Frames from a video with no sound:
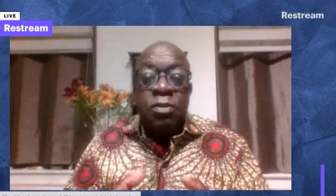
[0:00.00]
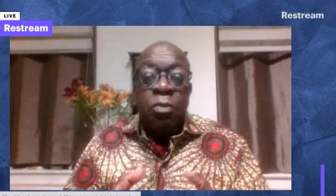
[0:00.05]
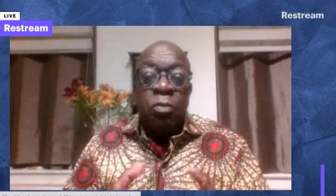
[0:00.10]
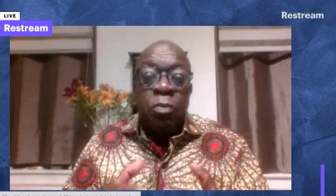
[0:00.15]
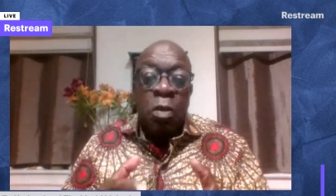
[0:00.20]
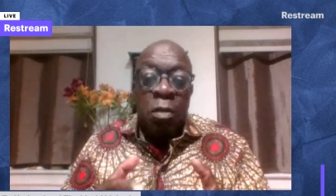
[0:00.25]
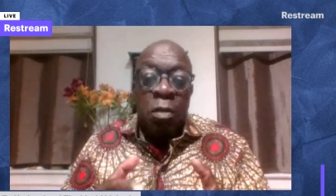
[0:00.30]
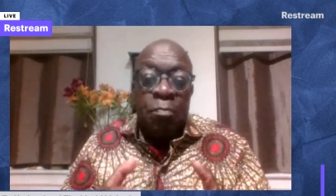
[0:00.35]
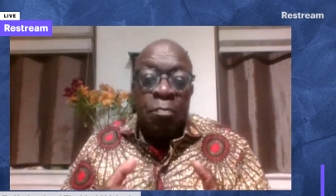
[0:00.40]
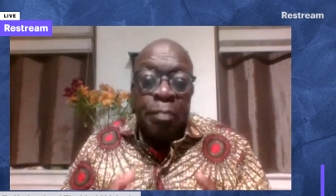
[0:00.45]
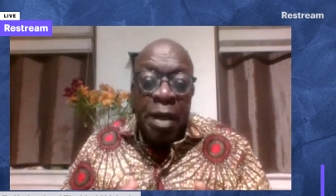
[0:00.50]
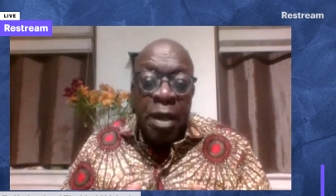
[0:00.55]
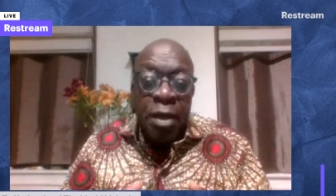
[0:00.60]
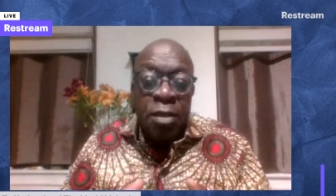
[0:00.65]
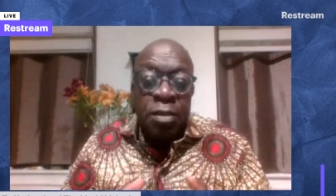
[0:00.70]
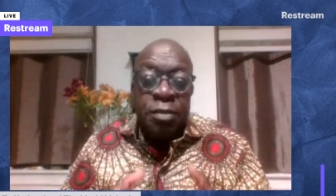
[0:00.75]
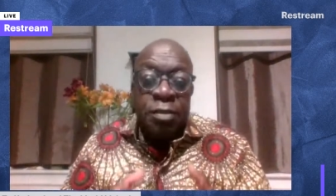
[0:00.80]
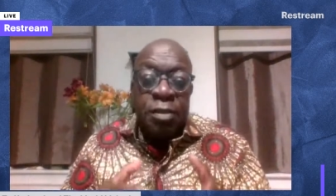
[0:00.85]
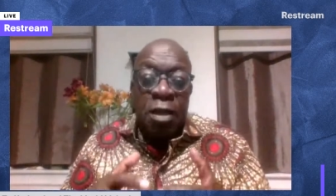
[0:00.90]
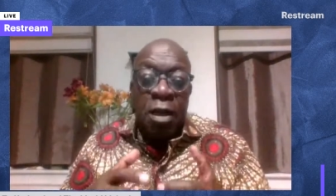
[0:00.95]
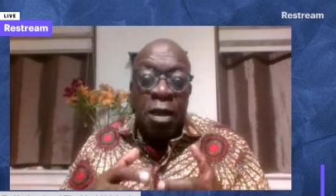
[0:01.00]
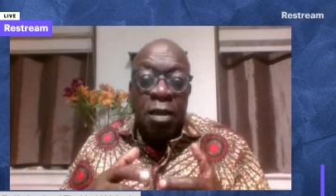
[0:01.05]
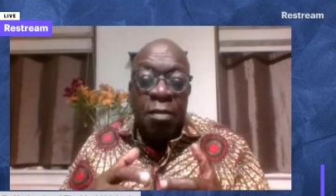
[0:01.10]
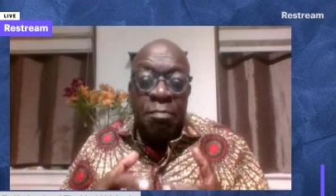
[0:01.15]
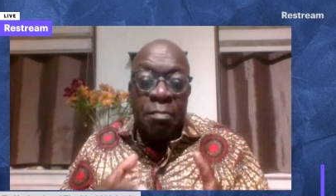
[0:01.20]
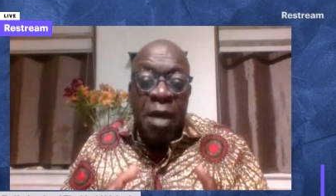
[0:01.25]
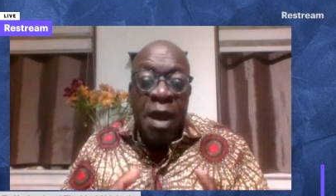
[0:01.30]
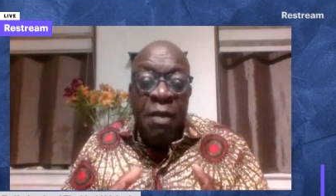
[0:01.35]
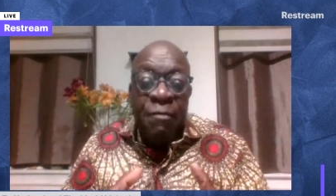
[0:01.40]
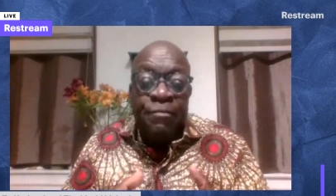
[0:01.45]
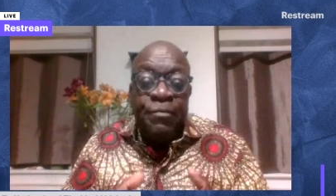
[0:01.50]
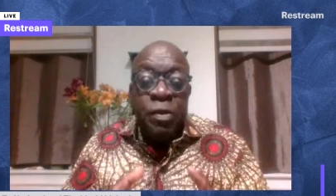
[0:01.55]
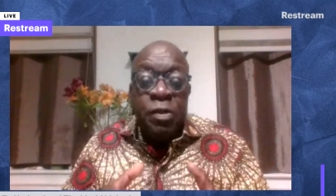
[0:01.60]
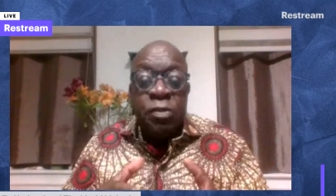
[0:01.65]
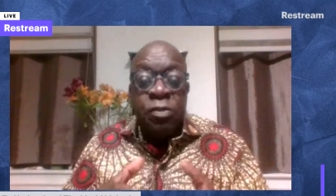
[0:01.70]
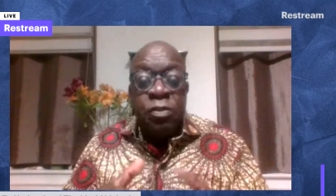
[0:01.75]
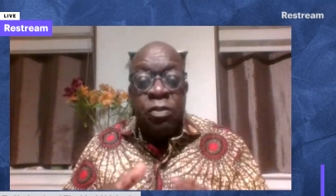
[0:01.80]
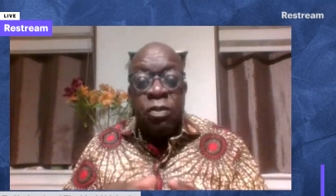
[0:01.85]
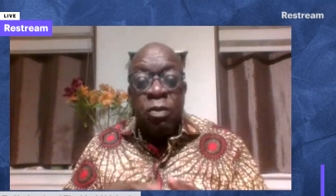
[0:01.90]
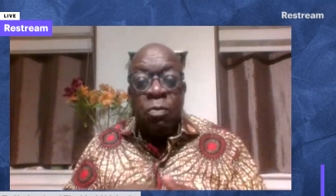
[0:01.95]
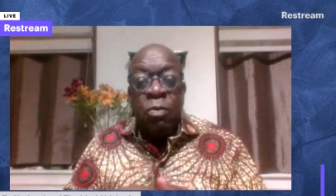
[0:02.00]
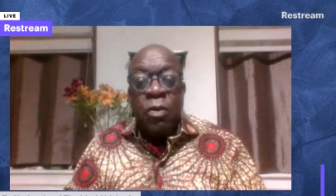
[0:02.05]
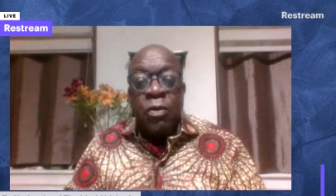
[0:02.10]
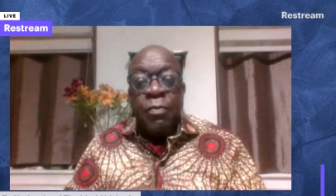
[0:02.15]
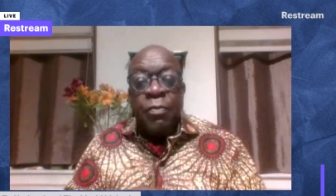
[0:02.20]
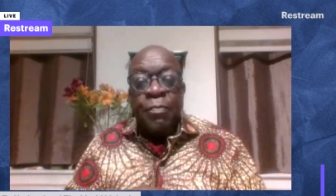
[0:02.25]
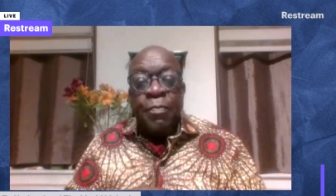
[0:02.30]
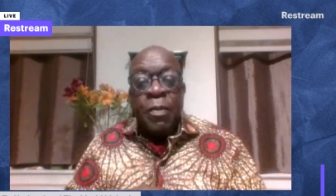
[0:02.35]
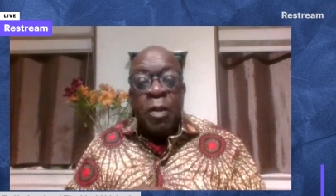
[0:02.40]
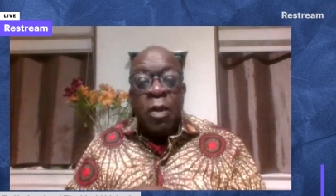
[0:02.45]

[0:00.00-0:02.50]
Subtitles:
the World Bank, the IMF, and so on,